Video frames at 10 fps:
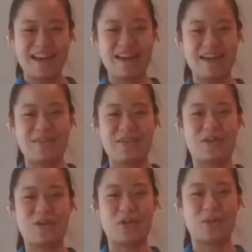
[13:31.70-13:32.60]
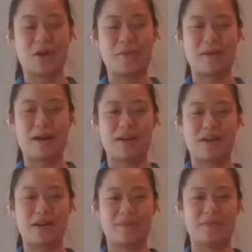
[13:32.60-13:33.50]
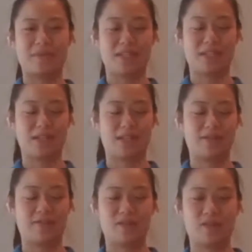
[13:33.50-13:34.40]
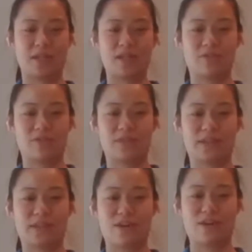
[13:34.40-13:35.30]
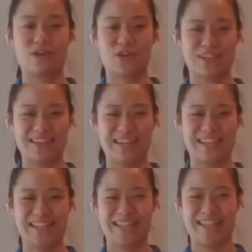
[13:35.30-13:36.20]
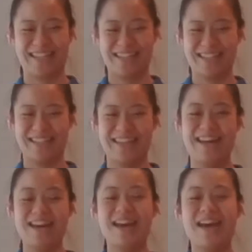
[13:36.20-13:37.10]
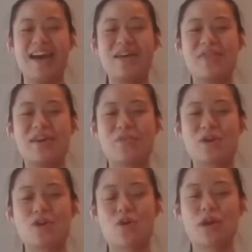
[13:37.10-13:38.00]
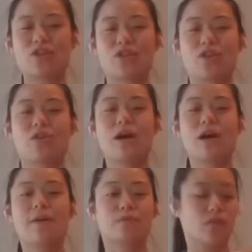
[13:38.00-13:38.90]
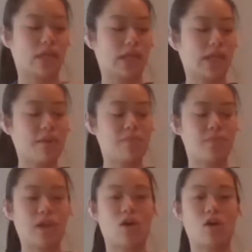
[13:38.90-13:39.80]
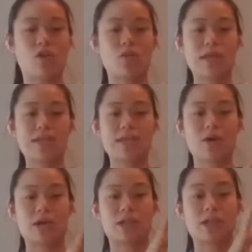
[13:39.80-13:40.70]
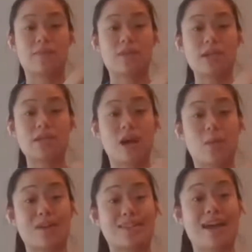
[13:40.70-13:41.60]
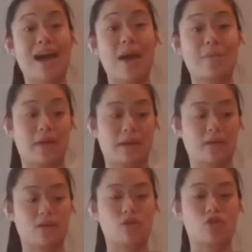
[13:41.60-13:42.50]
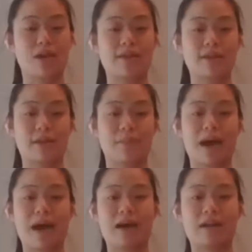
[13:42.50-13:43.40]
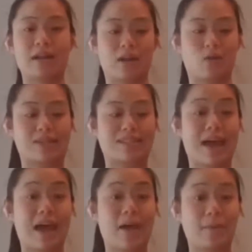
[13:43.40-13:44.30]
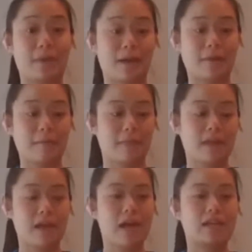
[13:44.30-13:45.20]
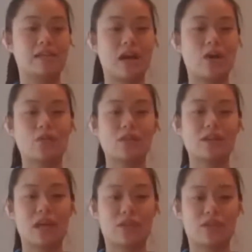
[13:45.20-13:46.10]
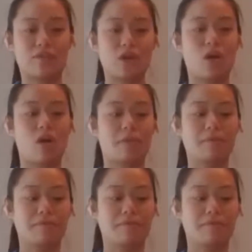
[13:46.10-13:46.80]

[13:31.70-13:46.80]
and then all the way back up. It's like giving yourself a massage. And then we're going to do the same thing on the way down, except this time we're tapping. So you're gently patting or tapping down the length of your arm.